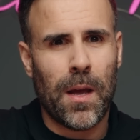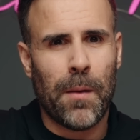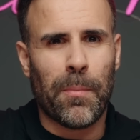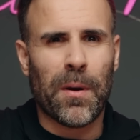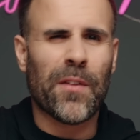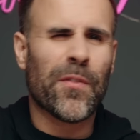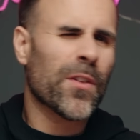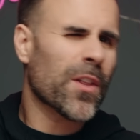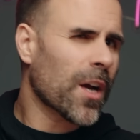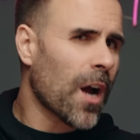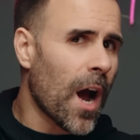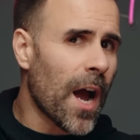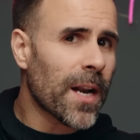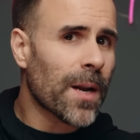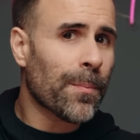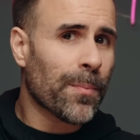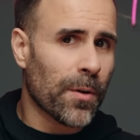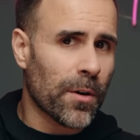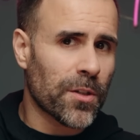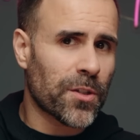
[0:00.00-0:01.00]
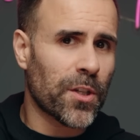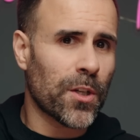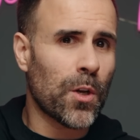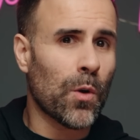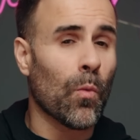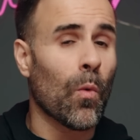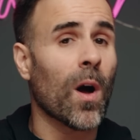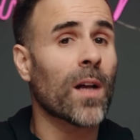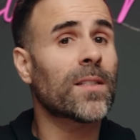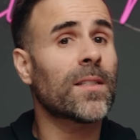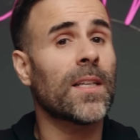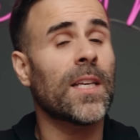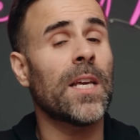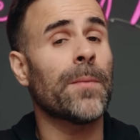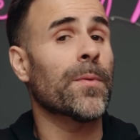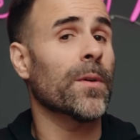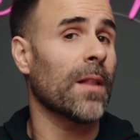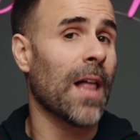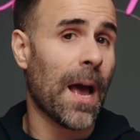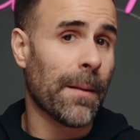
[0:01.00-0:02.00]
But if you're the kind of person who wants to
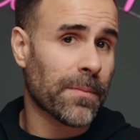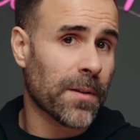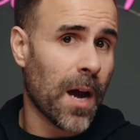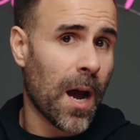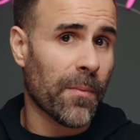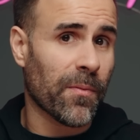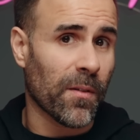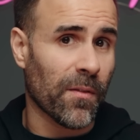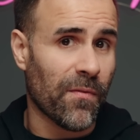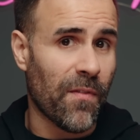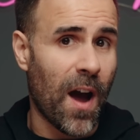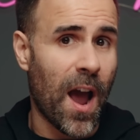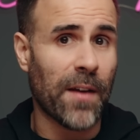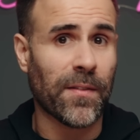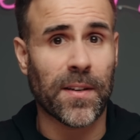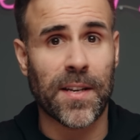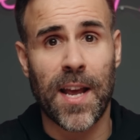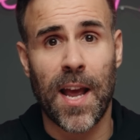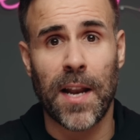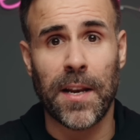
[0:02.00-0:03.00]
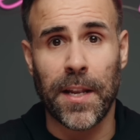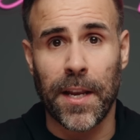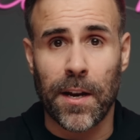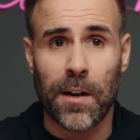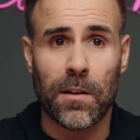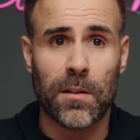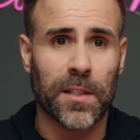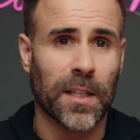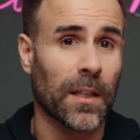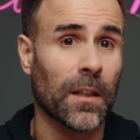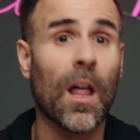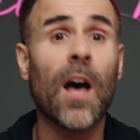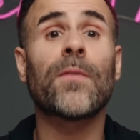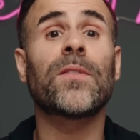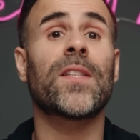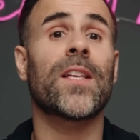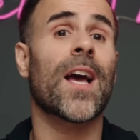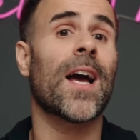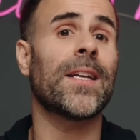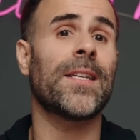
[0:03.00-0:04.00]
keep your laptop for 5 to 10 years and
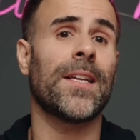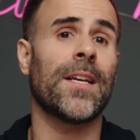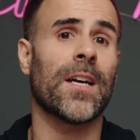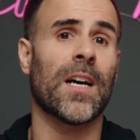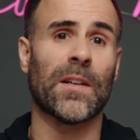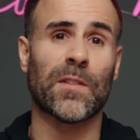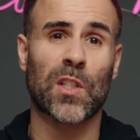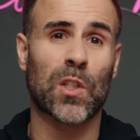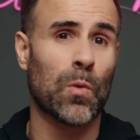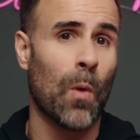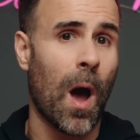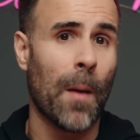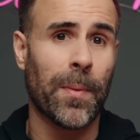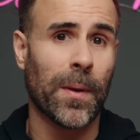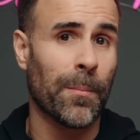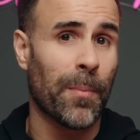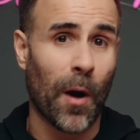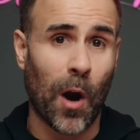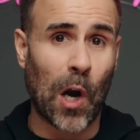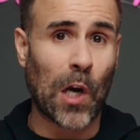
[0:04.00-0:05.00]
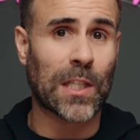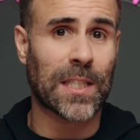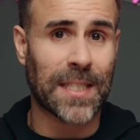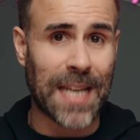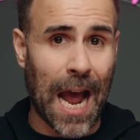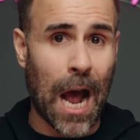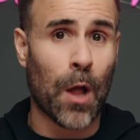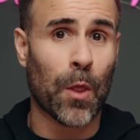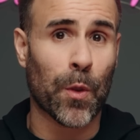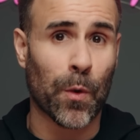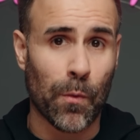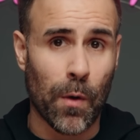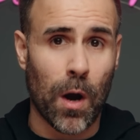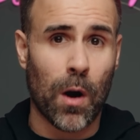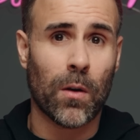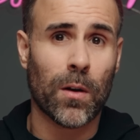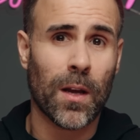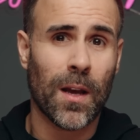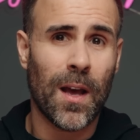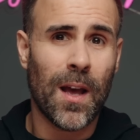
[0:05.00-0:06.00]
loves the idea of swapping parts down the
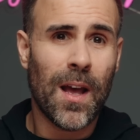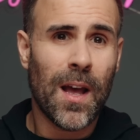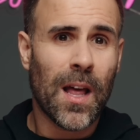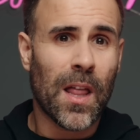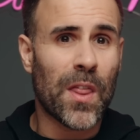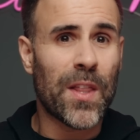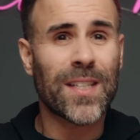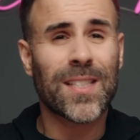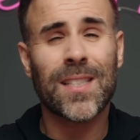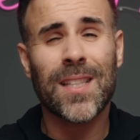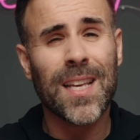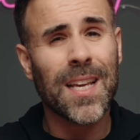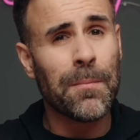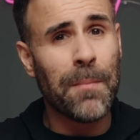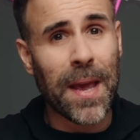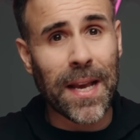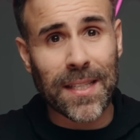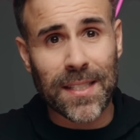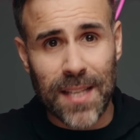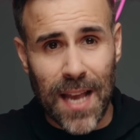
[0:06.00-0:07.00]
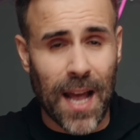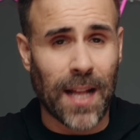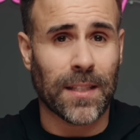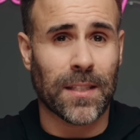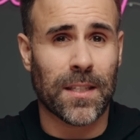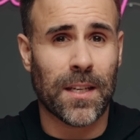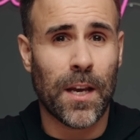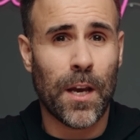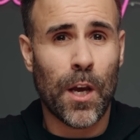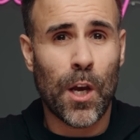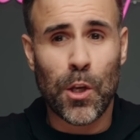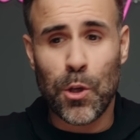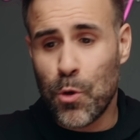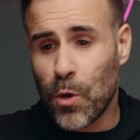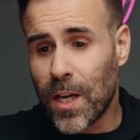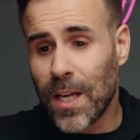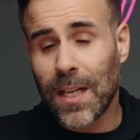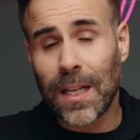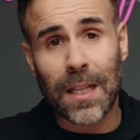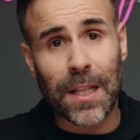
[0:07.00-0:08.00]
road, this thing makes sense. You
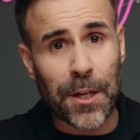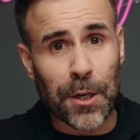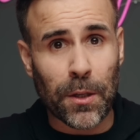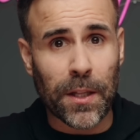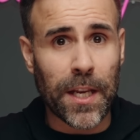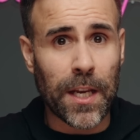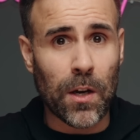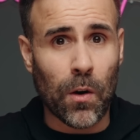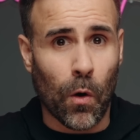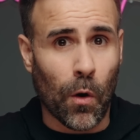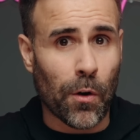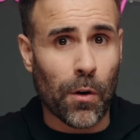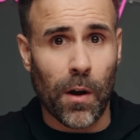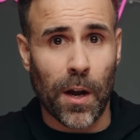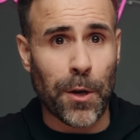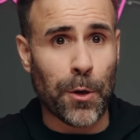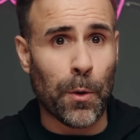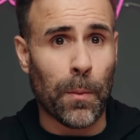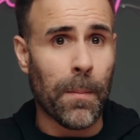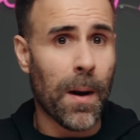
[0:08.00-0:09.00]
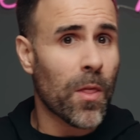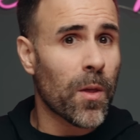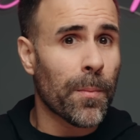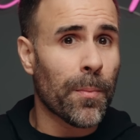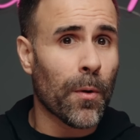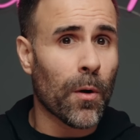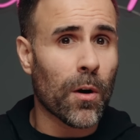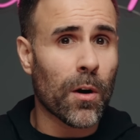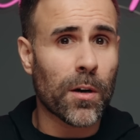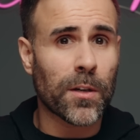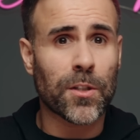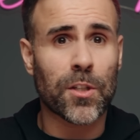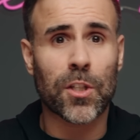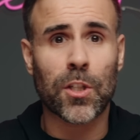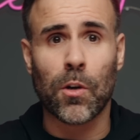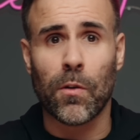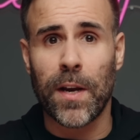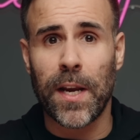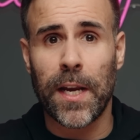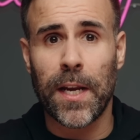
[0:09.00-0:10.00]
can literally order a new motherboard,
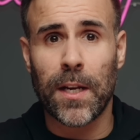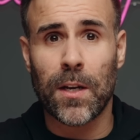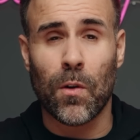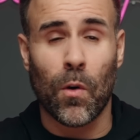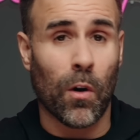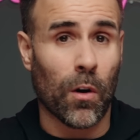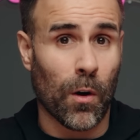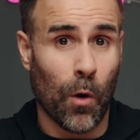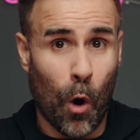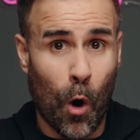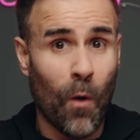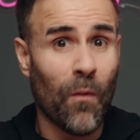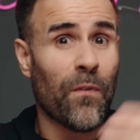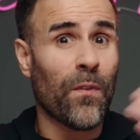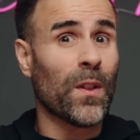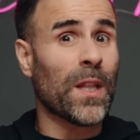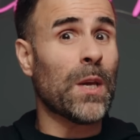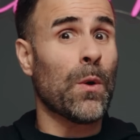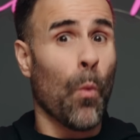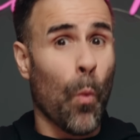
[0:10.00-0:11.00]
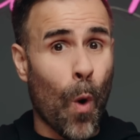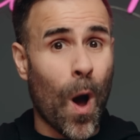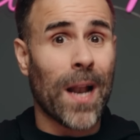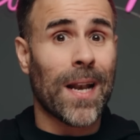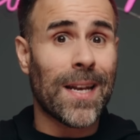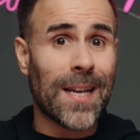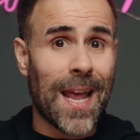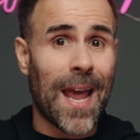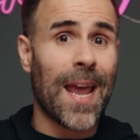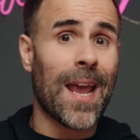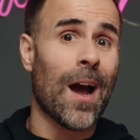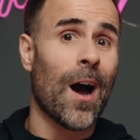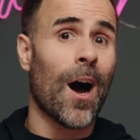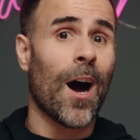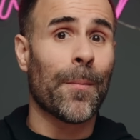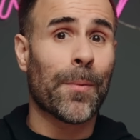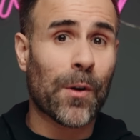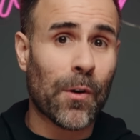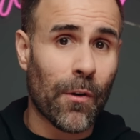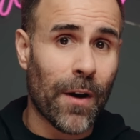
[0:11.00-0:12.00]
screen, or hopefully one day
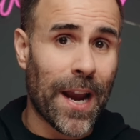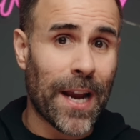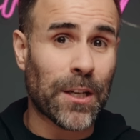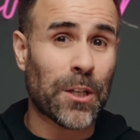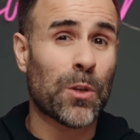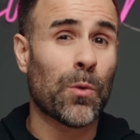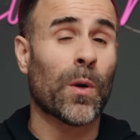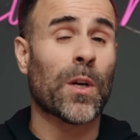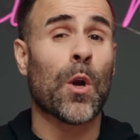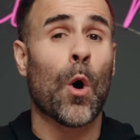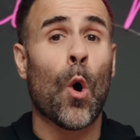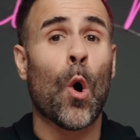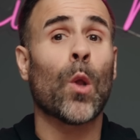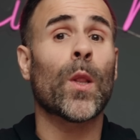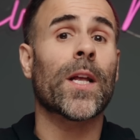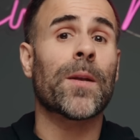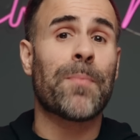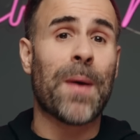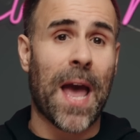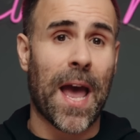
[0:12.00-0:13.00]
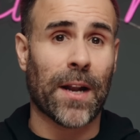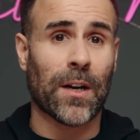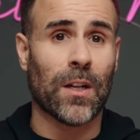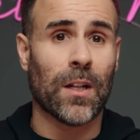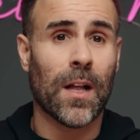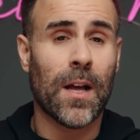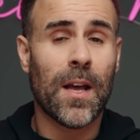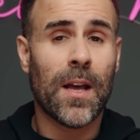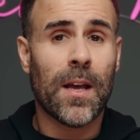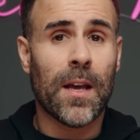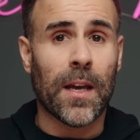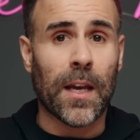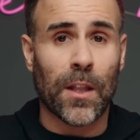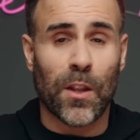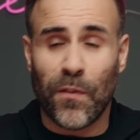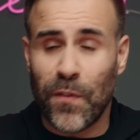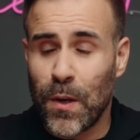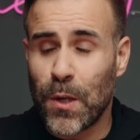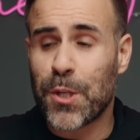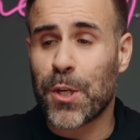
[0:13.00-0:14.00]
upgrade to an OLED panel in
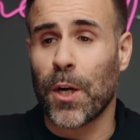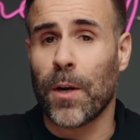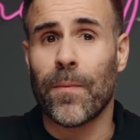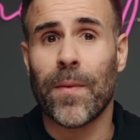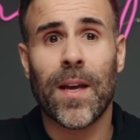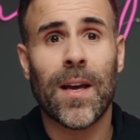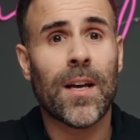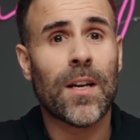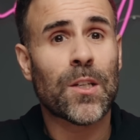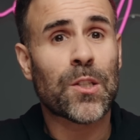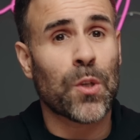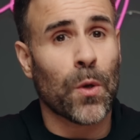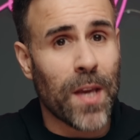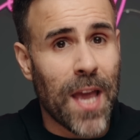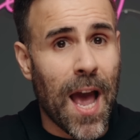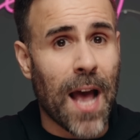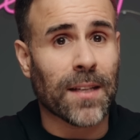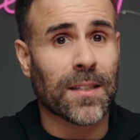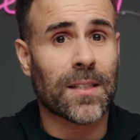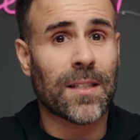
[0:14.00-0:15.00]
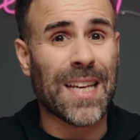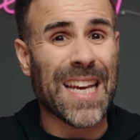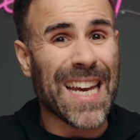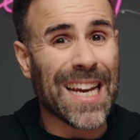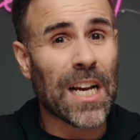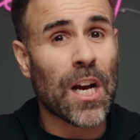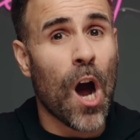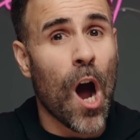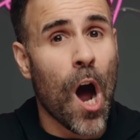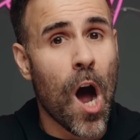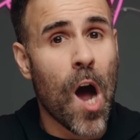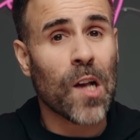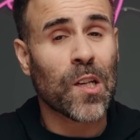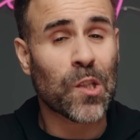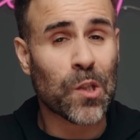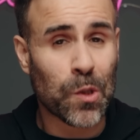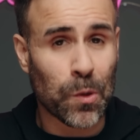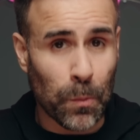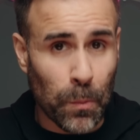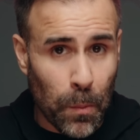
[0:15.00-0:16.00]
the future. So yes, it
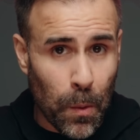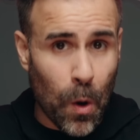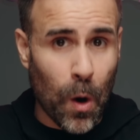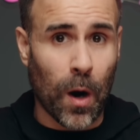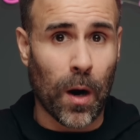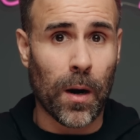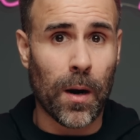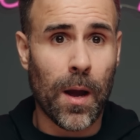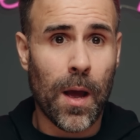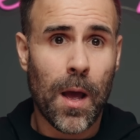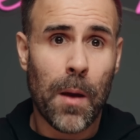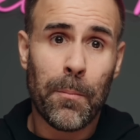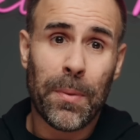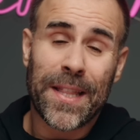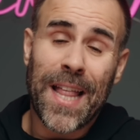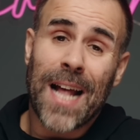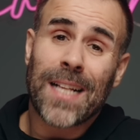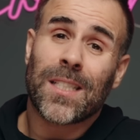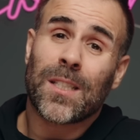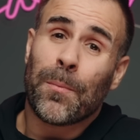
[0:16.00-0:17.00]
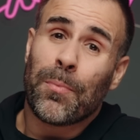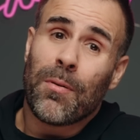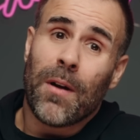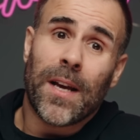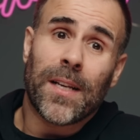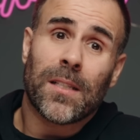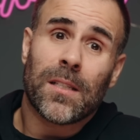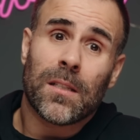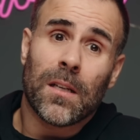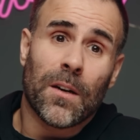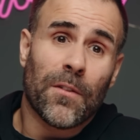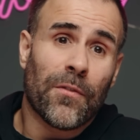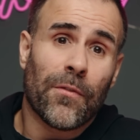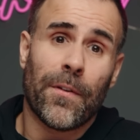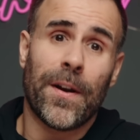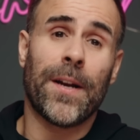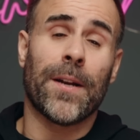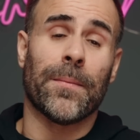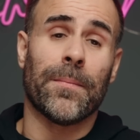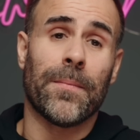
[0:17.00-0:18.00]
costs more, but that's the price of
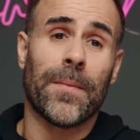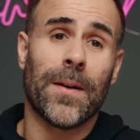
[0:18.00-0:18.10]
freedom.